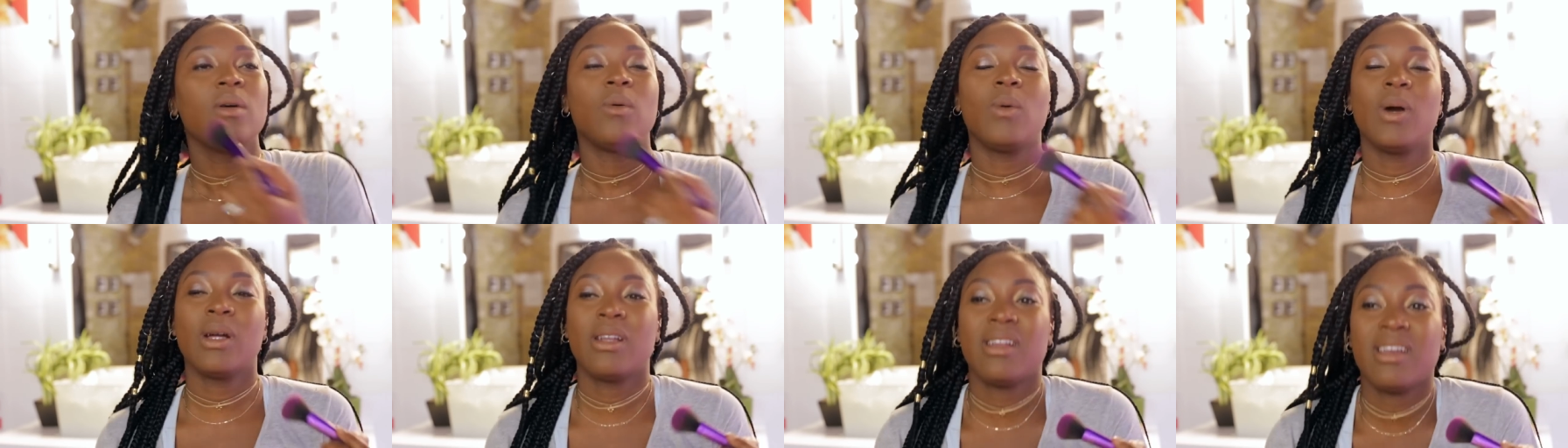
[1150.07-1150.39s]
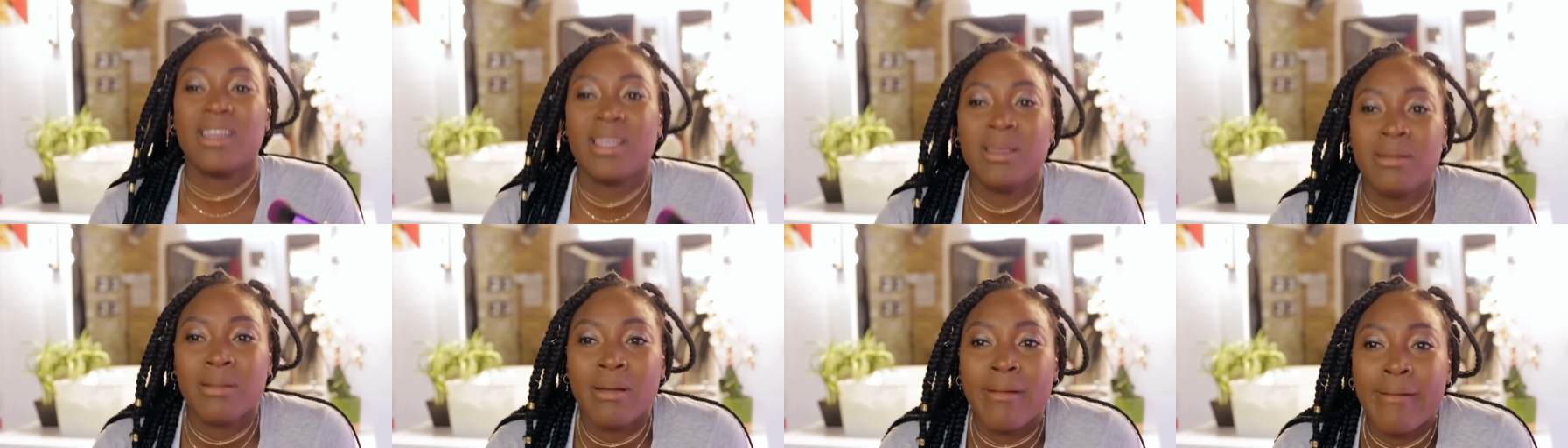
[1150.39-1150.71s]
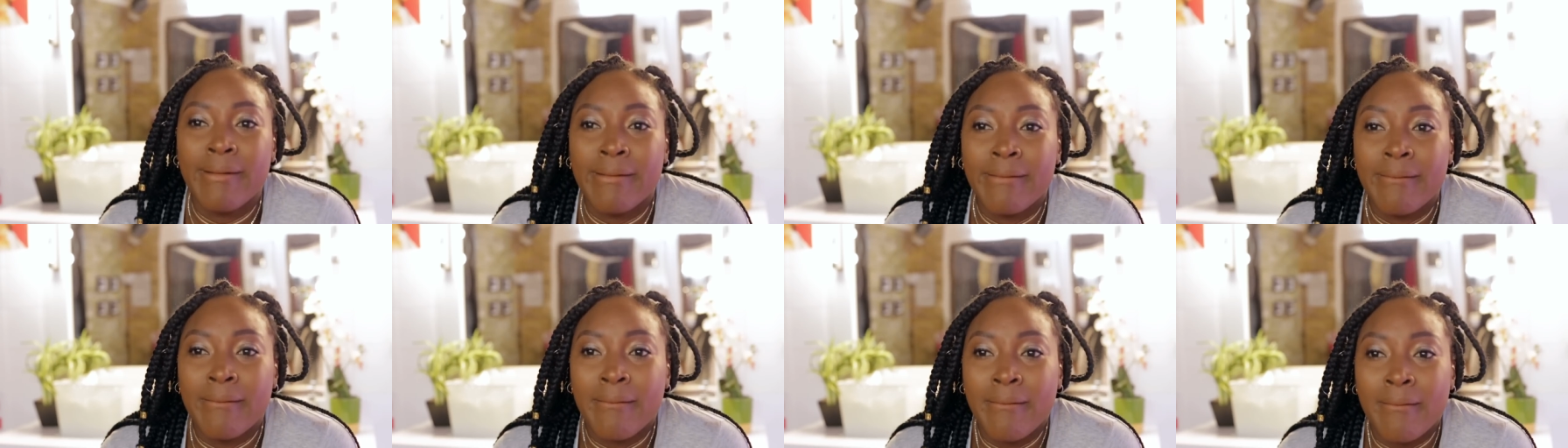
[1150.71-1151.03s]
Why do I keep
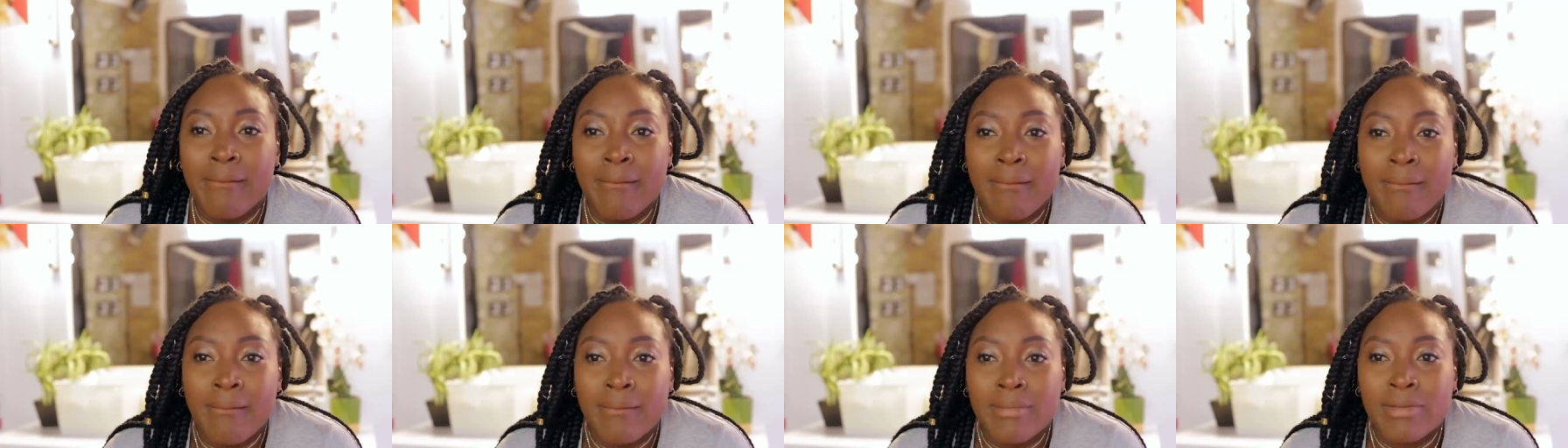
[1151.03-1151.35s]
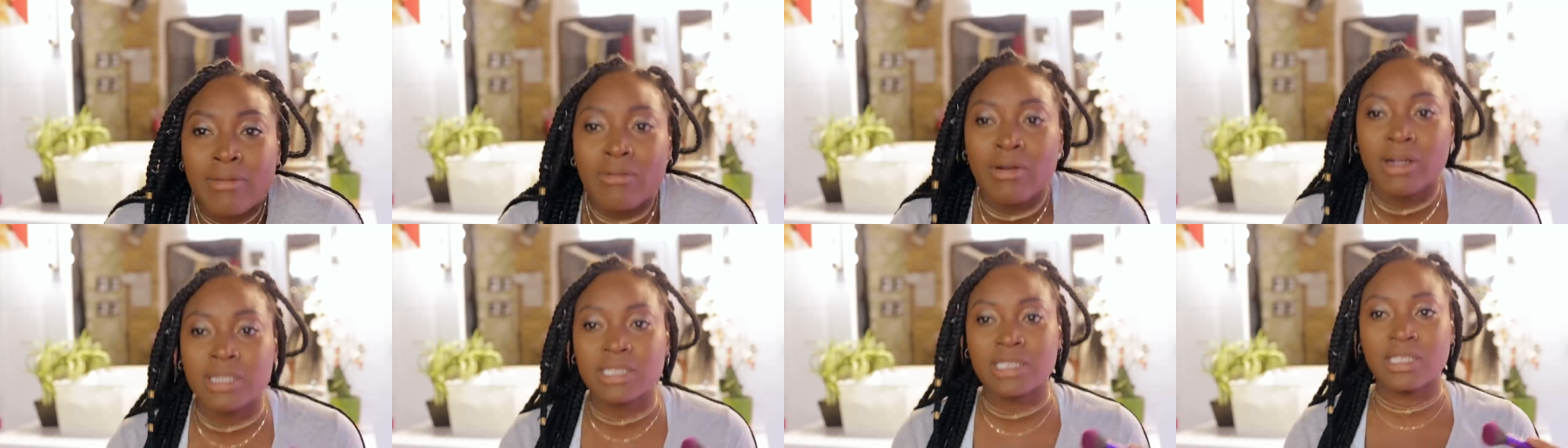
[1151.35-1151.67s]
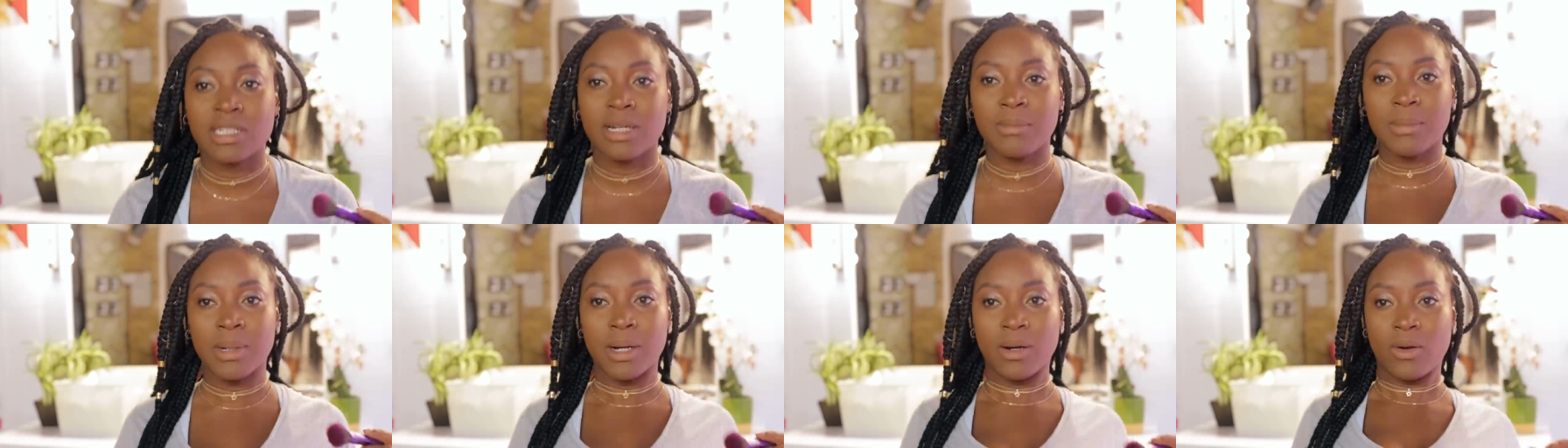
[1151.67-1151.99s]
going
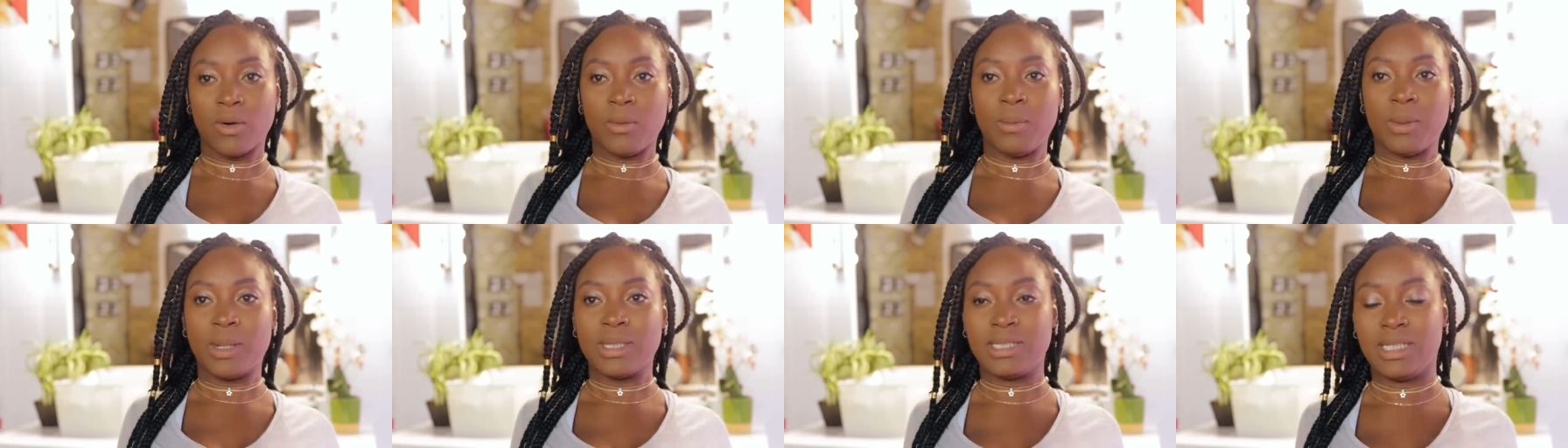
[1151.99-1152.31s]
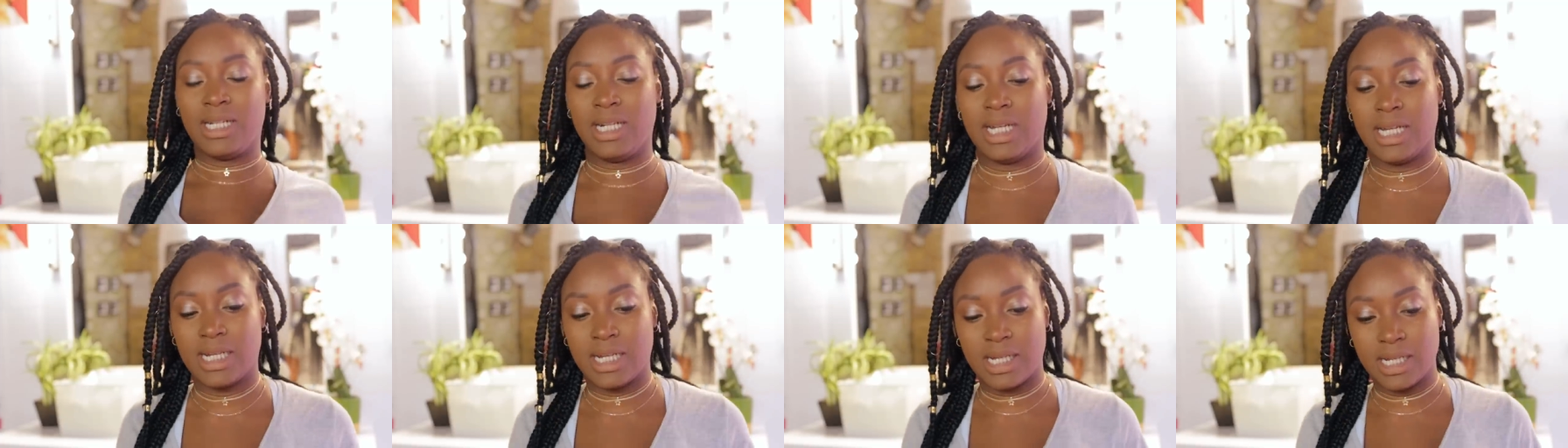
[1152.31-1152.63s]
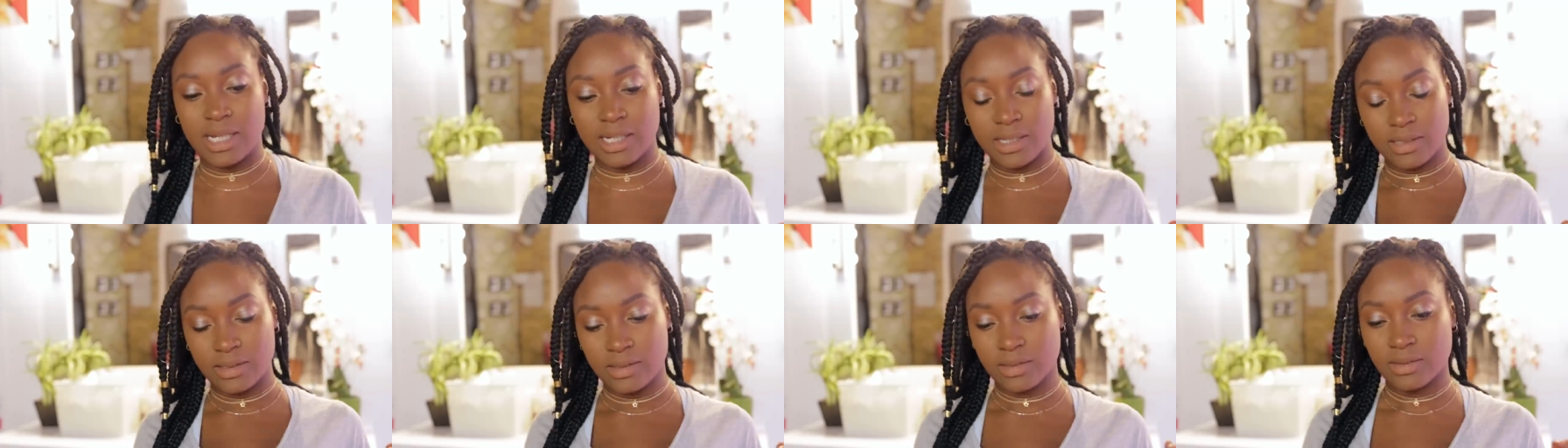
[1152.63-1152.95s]
scrunching up my whole body like
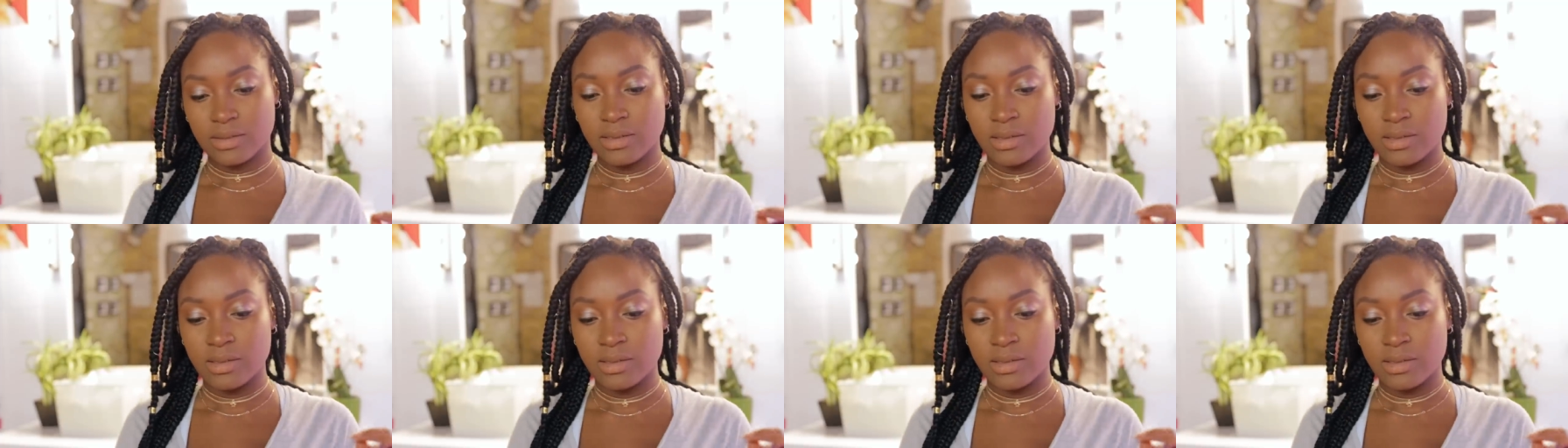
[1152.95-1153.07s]
that?